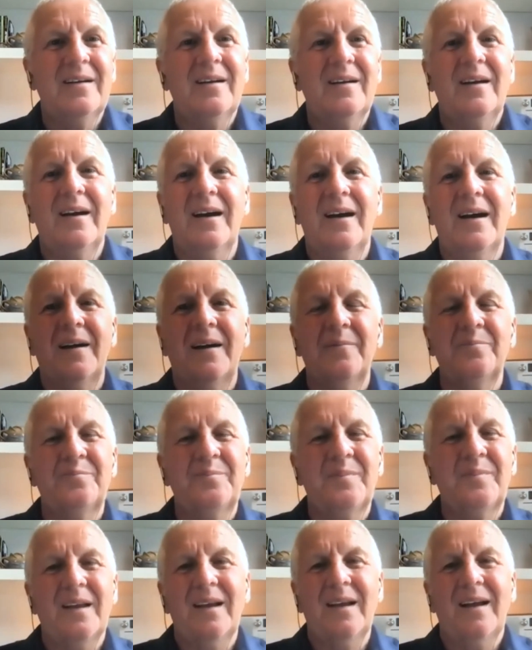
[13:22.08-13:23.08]
And
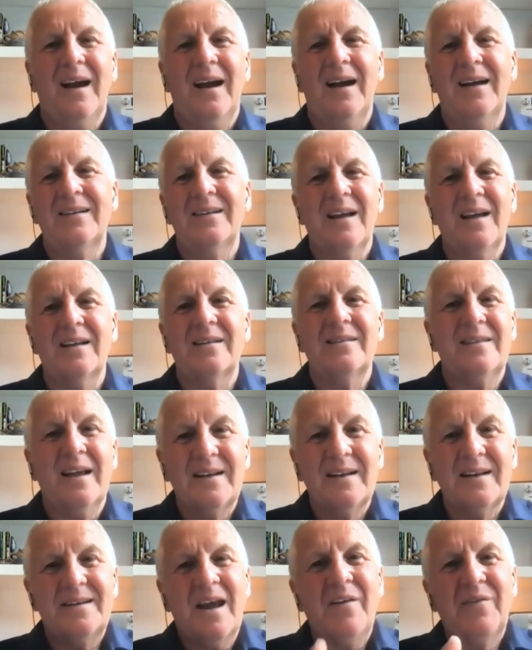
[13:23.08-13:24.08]

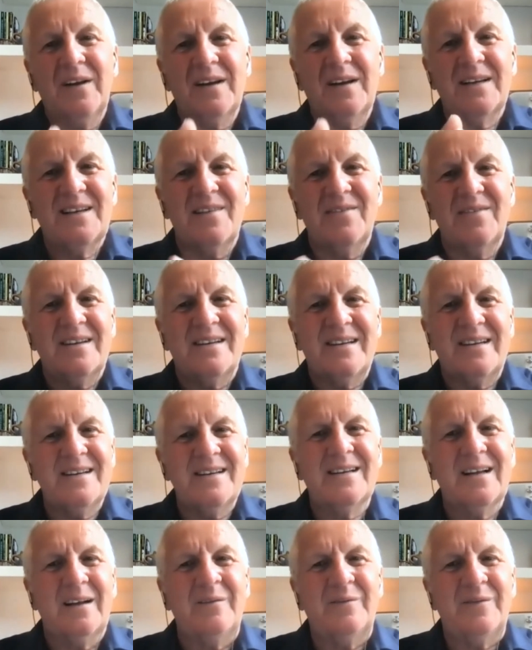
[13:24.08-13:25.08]
that devil is in the
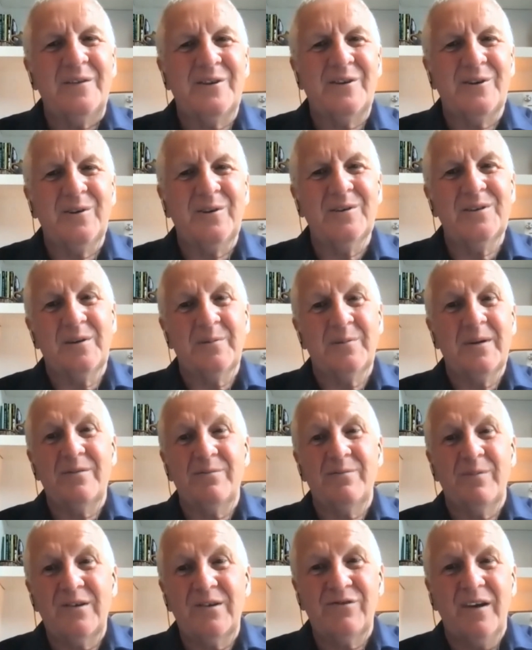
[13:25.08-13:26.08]
detail for sure. So
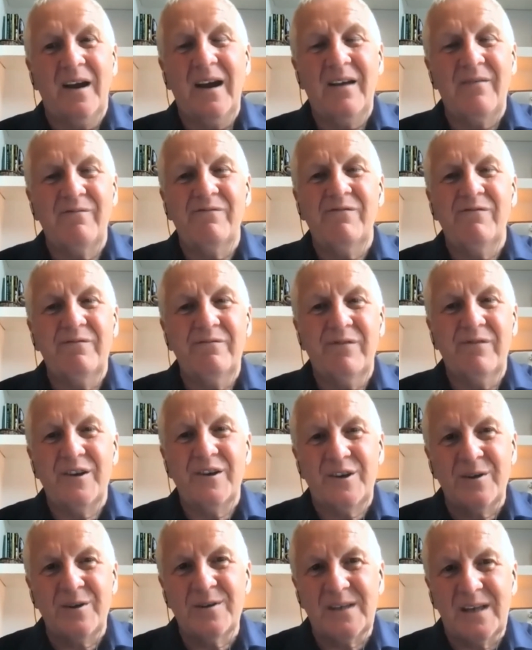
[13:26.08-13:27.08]
we try and
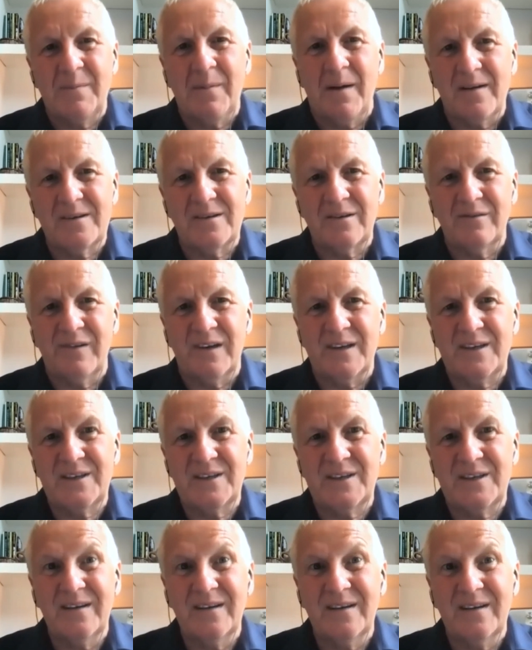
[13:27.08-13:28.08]
reduce the amount of risk
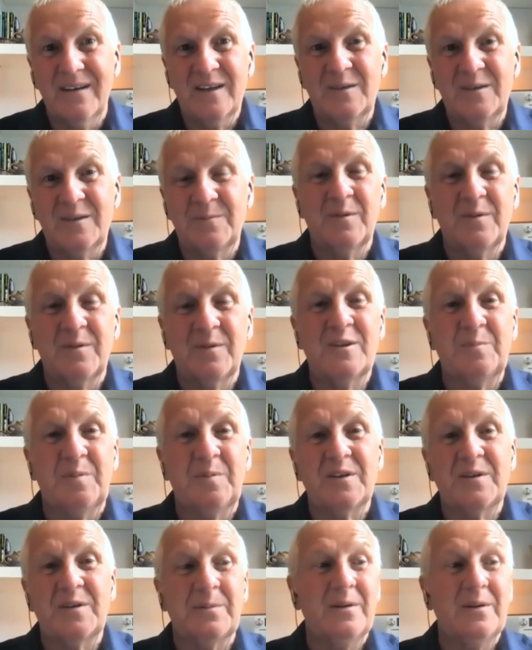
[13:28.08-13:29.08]
as much as
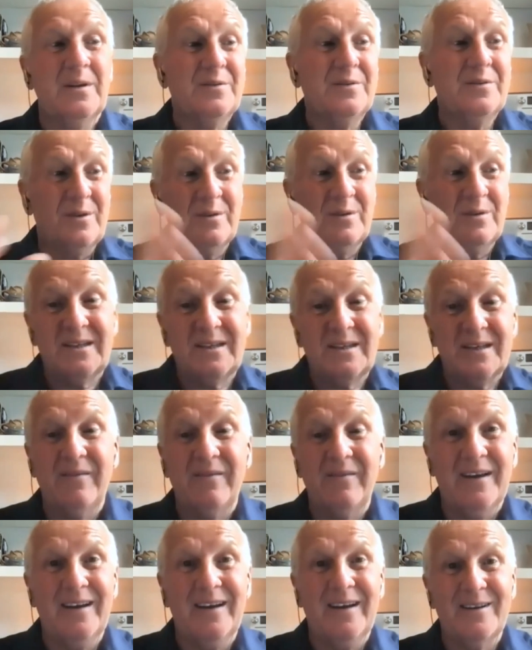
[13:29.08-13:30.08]
possible. Do the tech
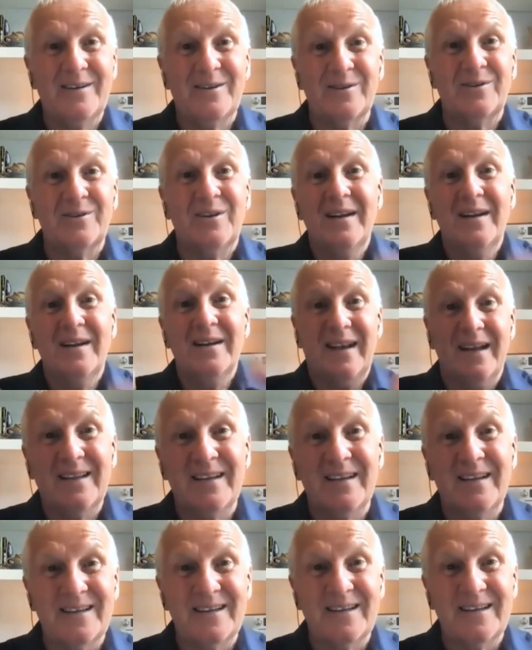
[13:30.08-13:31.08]
rehearsals, get
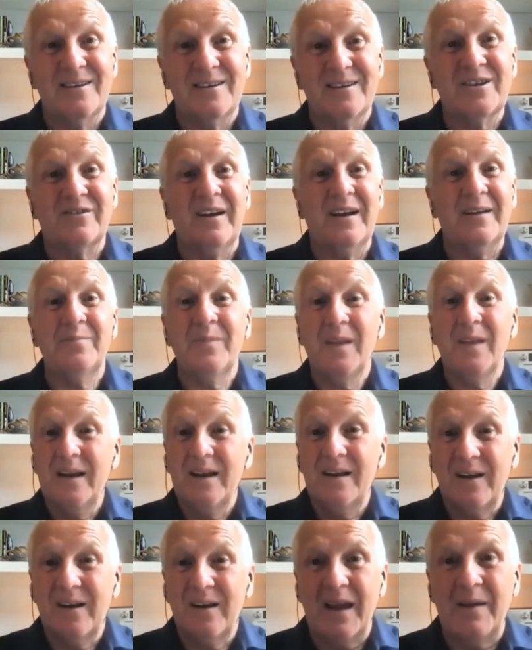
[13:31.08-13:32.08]
the things on screen,
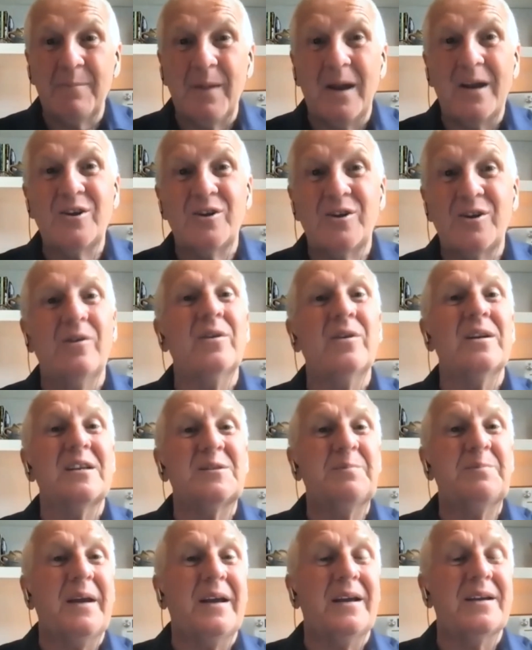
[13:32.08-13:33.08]
make sure the
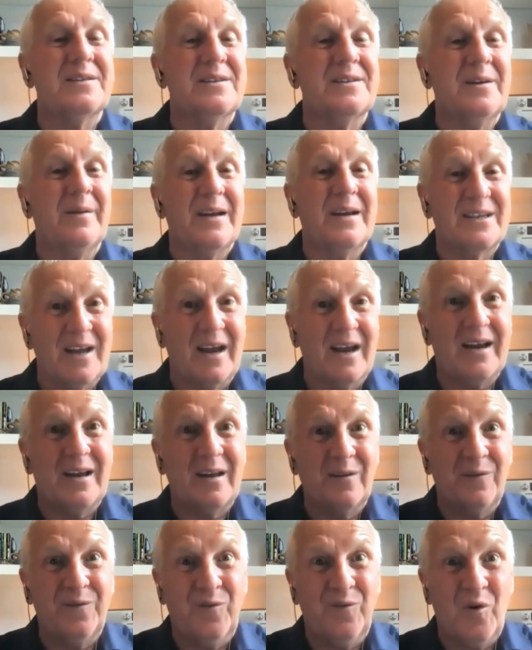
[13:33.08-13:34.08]
speakers know exactly
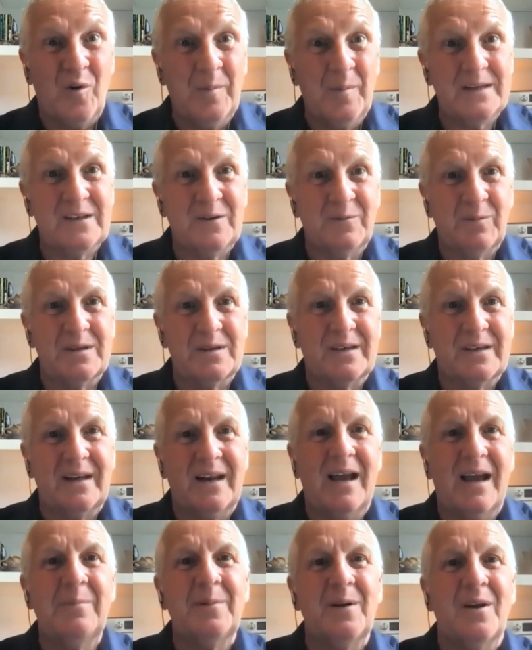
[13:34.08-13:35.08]
the format of what's going to
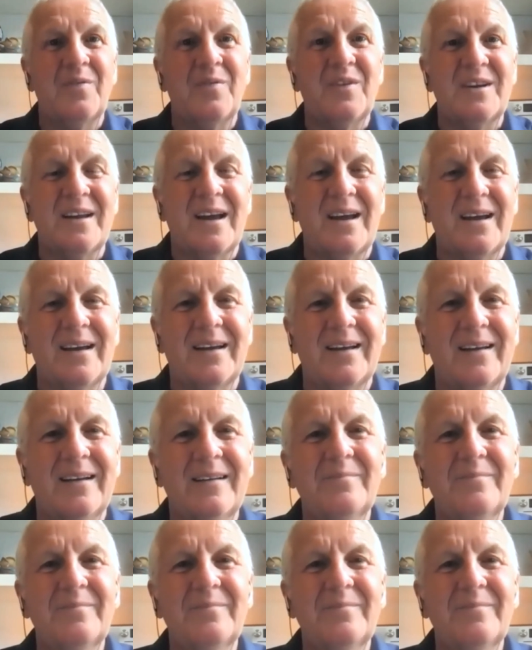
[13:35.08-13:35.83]
happen on the day,